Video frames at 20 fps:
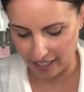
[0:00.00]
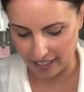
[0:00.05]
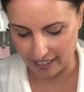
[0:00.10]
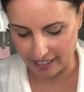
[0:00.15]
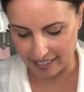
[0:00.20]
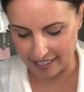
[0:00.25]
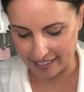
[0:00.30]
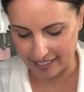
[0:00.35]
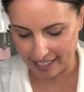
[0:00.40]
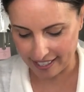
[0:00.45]
The
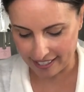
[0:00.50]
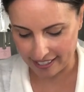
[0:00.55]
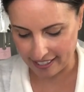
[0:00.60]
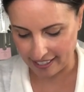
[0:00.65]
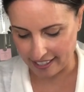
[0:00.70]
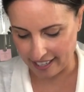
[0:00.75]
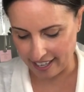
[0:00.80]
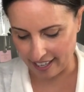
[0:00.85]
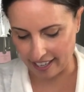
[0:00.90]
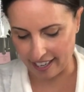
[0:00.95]
second
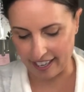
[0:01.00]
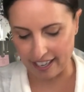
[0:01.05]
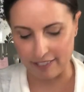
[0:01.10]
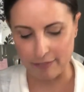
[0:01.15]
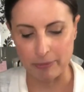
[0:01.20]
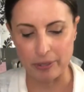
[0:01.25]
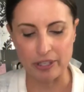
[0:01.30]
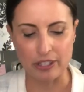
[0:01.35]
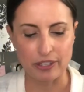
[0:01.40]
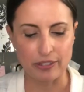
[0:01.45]
thing I have
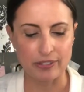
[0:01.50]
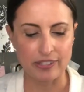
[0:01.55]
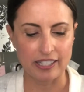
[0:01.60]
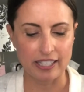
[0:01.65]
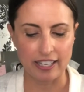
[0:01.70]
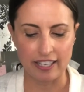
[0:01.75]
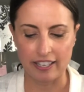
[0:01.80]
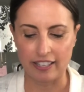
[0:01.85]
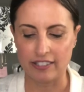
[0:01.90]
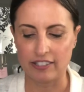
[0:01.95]
been
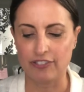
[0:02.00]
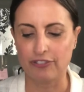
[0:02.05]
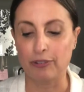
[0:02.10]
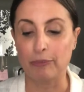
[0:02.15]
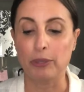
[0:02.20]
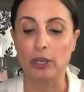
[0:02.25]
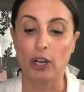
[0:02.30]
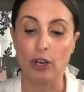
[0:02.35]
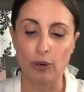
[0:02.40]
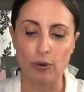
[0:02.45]
using is from
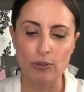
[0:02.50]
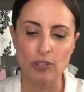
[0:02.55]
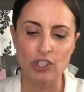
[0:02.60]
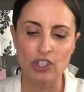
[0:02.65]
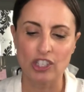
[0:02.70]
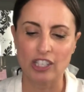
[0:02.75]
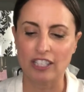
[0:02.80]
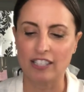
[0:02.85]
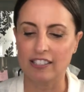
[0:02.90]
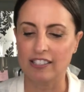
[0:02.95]
Coach.
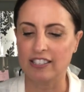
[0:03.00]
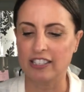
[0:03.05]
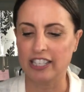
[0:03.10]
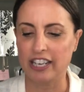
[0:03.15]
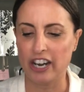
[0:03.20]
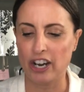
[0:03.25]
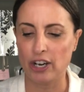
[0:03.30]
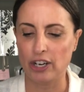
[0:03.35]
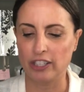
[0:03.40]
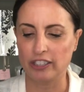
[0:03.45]
It is
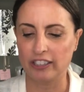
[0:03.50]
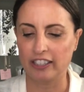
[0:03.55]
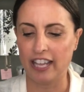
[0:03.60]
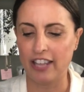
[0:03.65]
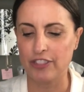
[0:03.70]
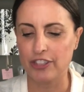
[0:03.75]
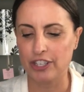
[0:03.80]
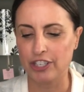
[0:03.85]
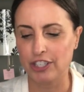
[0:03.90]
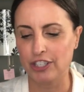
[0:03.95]
their
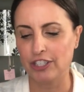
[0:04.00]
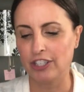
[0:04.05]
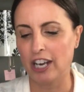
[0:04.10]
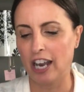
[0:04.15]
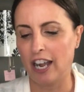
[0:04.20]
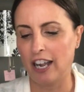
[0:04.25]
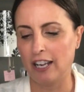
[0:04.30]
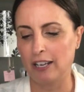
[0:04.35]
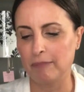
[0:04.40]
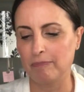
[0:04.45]
leather
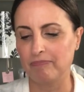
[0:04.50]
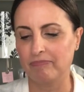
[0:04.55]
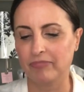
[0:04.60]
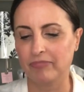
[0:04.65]
um,